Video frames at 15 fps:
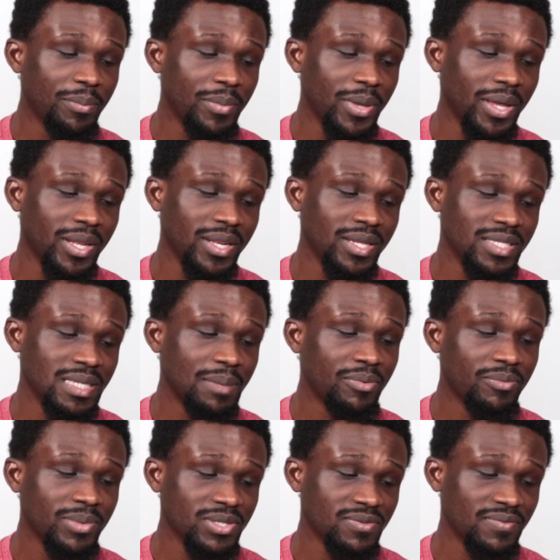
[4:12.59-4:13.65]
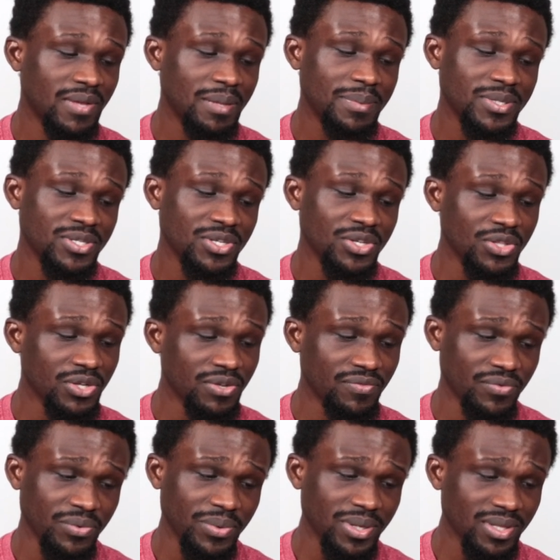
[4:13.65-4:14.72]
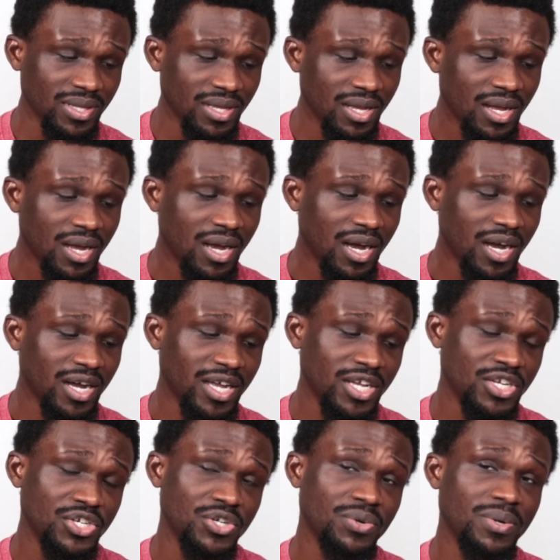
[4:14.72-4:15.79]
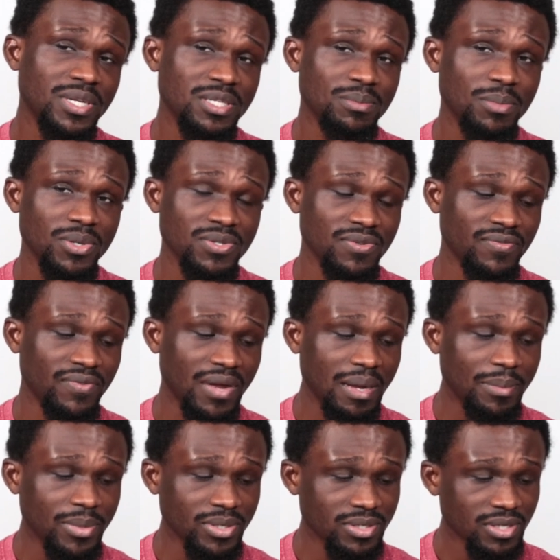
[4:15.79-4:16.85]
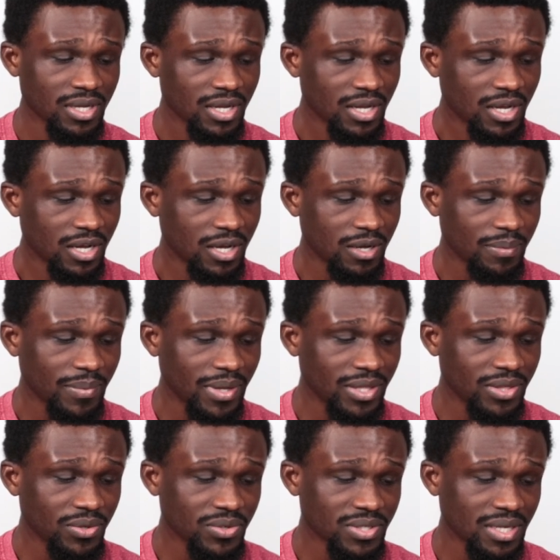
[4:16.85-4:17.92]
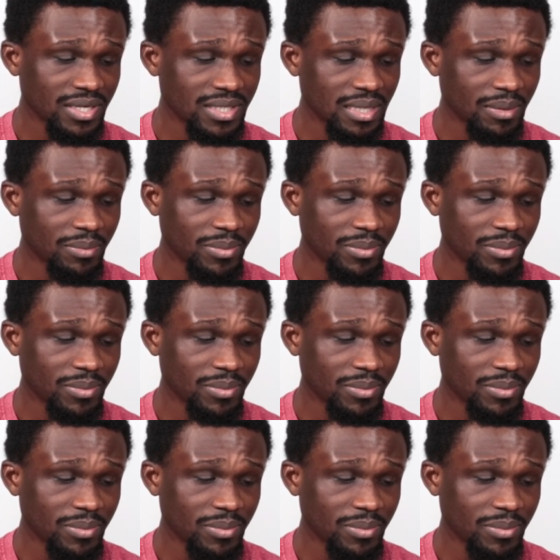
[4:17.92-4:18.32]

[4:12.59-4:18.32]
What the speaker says: And the type of muscle fibers that you're looking for really are endurance muscle fibers. And those are the type of